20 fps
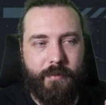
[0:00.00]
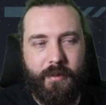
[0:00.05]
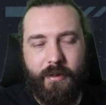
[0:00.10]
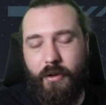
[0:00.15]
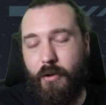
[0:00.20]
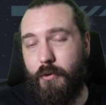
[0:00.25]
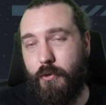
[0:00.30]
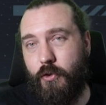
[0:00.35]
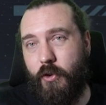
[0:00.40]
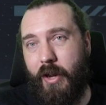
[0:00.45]

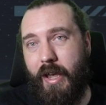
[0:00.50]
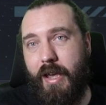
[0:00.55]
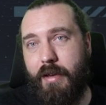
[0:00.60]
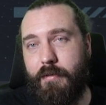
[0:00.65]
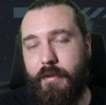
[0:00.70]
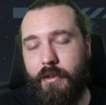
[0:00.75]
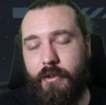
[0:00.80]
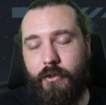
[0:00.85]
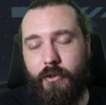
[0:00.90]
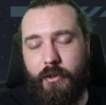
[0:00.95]
ultra
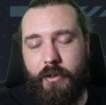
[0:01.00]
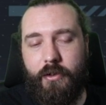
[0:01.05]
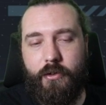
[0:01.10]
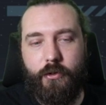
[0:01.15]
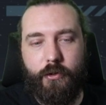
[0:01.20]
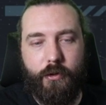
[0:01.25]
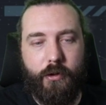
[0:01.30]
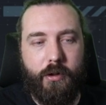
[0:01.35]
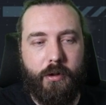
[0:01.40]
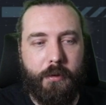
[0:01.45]
heavy
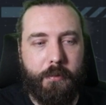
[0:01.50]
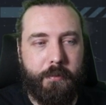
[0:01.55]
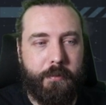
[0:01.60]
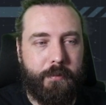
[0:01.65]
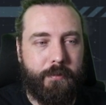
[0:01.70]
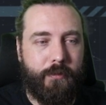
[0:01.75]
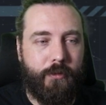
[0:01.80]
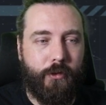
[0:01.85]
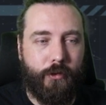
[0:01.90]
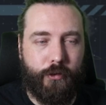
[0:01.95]
siege torp
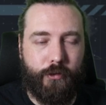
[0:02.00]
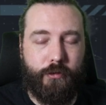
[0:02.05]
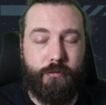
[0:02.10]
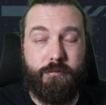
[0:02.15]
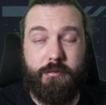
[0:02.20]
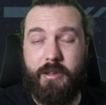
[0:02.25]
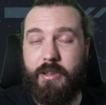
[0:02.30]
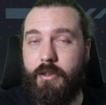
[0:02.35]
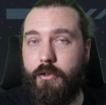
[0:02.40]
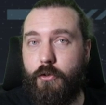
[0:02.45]
just
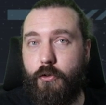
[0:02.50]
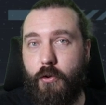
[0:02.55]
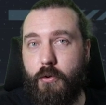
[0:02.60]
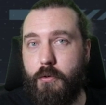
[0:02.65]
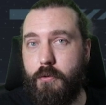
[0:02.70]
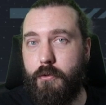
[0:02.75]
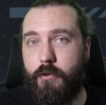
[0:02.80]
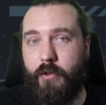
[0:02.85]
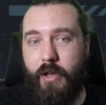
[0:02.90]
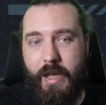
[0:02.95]
really
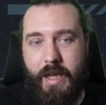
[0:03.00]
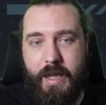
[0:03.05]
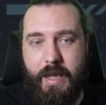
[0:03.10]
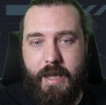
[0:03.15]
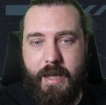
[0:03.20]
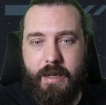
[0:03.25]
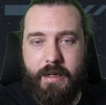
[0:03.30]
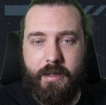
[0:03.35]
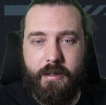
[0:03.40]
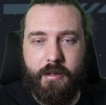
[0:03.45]
struggles to hit
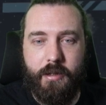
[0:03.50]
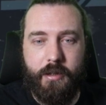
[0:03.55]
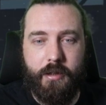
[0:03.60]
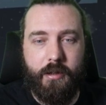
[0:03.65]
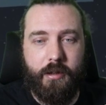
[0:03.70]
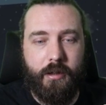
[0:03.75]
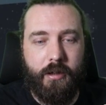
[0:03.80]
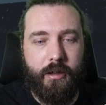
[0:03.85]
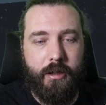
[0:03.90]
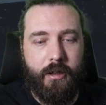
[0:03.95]
anything.